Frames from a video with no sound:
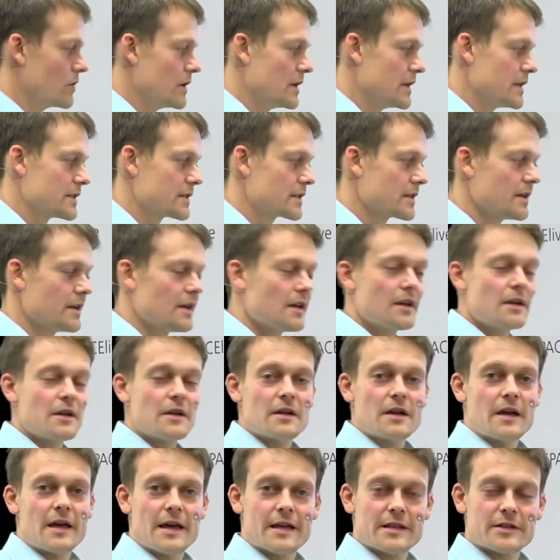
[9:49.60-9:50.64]
Desk
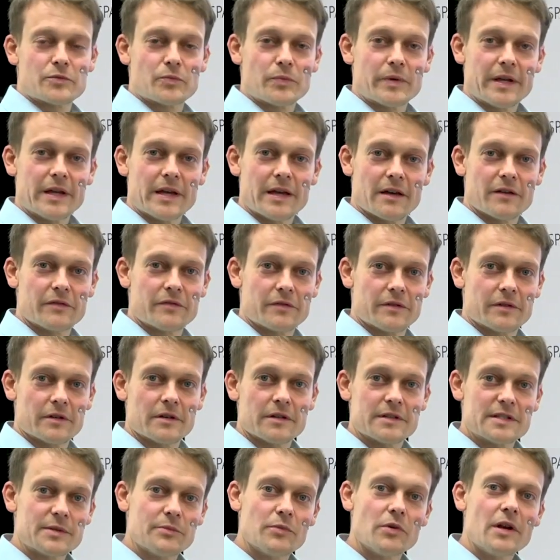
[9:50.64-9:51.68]
as we have a
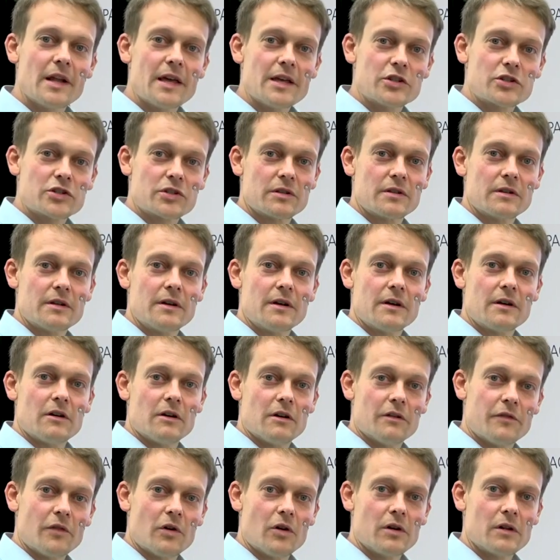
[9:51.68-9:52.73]
simulation
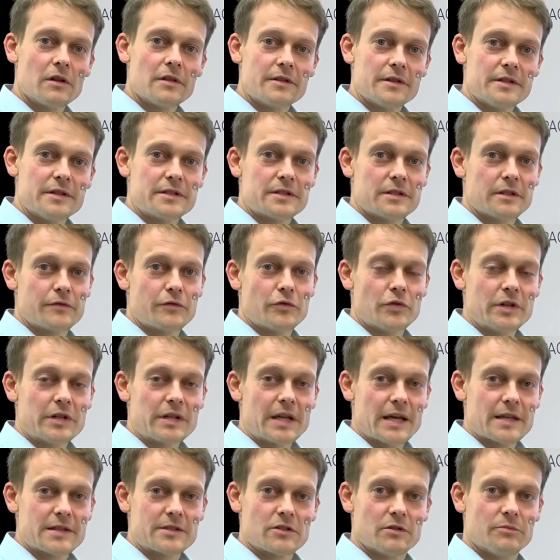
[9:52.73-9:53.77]
of all these different
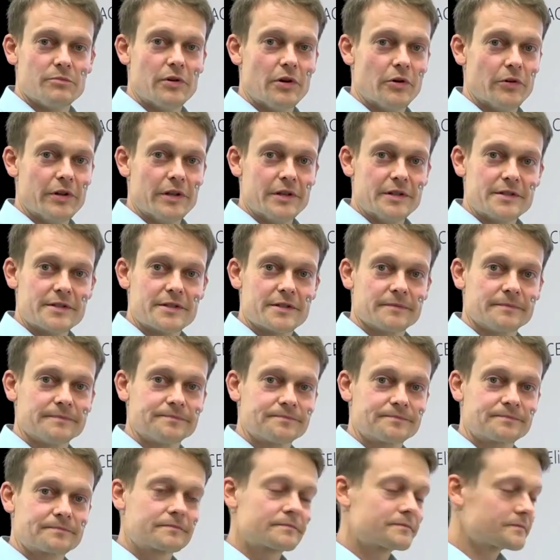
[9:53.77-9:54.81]
gas components.
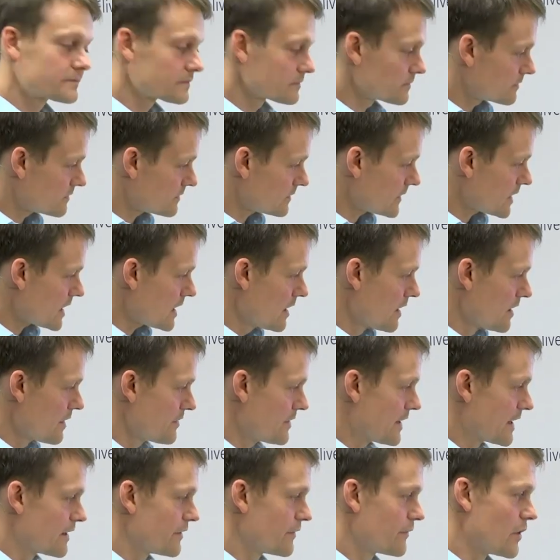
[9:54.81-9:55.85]

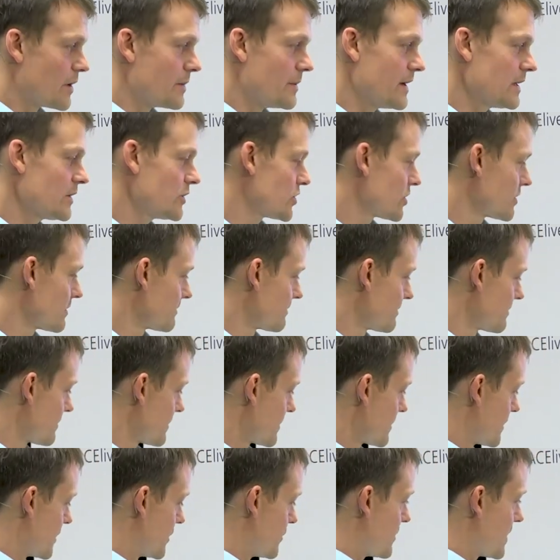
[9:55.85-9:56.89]
Thank you very much.
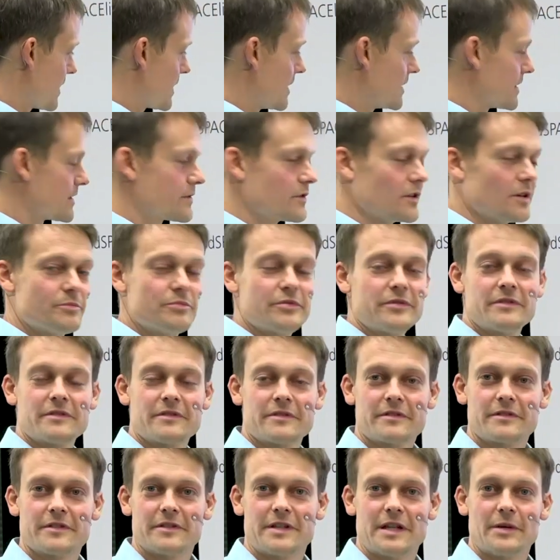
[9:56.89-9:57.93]
The truck has stopped.
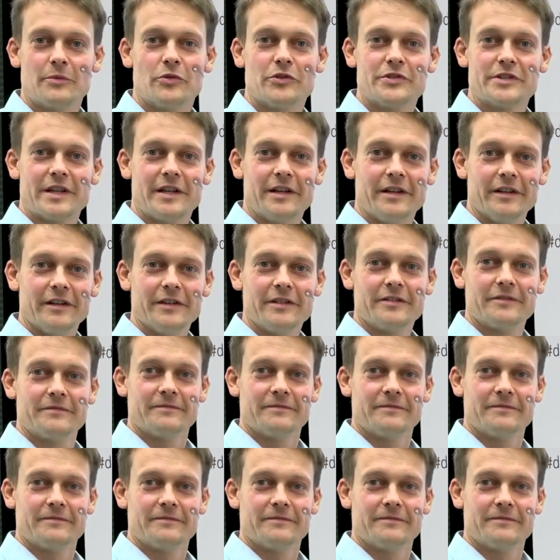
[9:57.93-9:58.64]
The demo is ended.